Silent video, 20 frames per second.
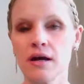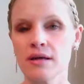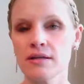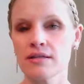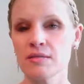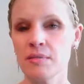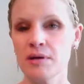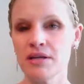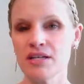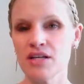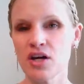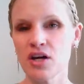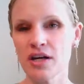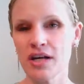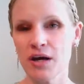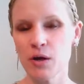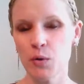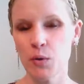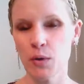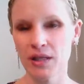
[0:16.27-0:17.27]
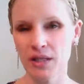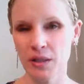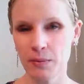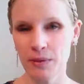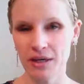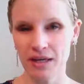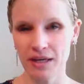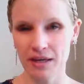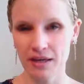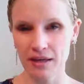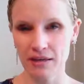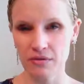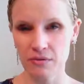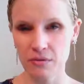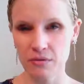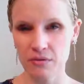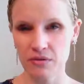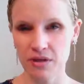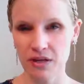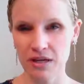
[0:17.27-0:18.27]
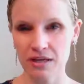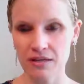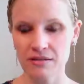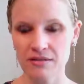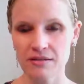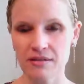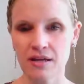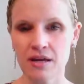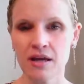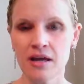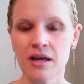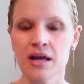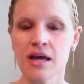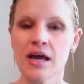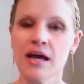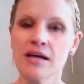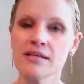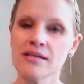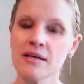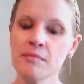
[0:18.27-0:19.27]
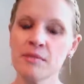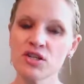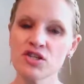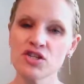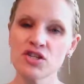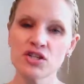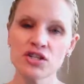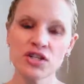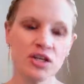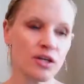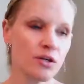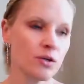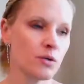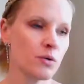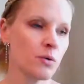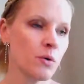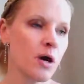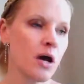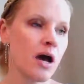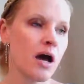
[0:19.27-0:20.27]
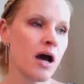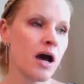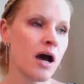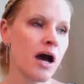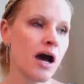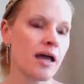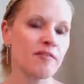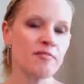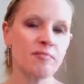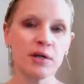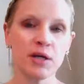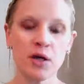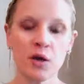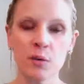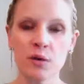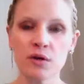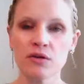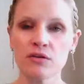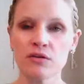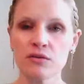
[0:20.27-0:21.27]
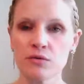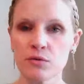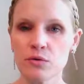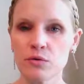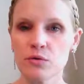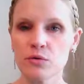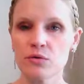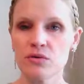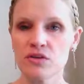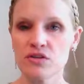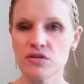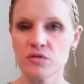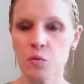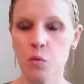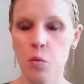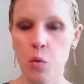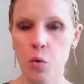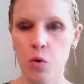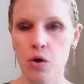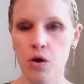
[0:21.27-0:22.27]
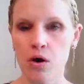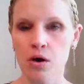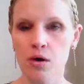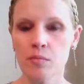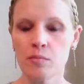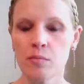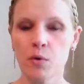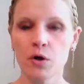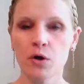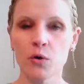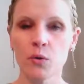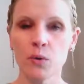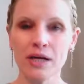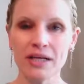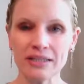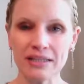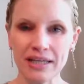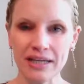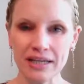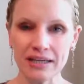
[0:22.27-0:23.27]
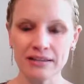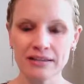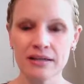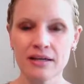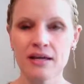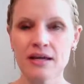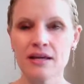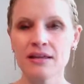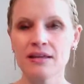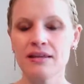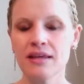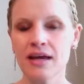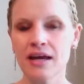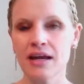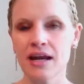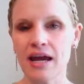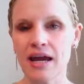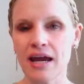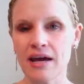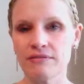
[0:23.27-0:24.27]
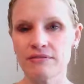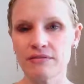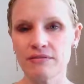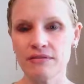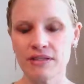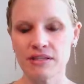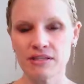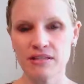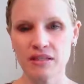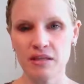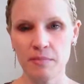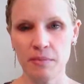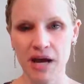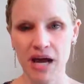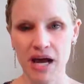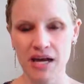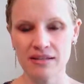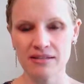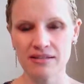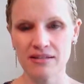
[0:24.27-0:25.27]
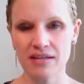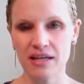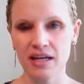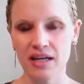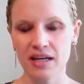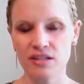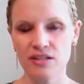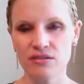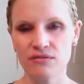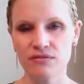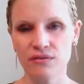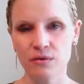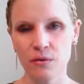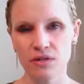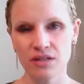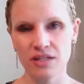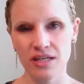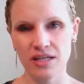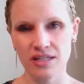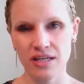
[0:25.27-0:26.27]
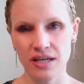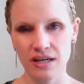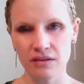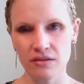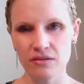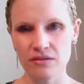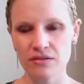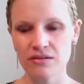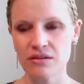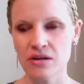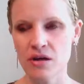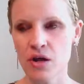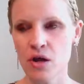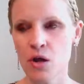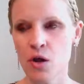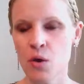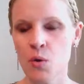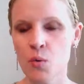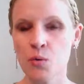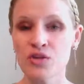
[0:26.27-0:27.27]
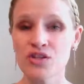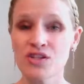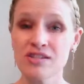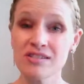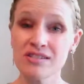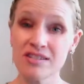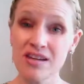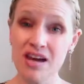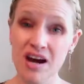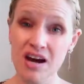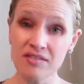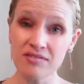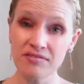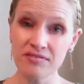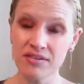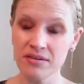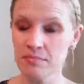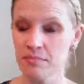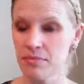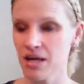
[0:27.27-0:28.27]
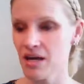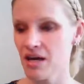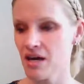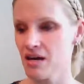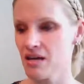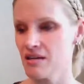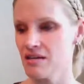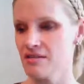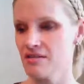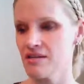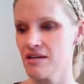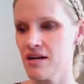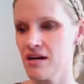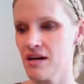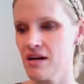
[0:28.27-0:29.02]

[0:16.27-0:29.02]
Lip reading: depending on how quickly we can get through things. As I mentioned to you, I have been going through this war more quickly than I have events in the past, getting into fewer details, which is tough because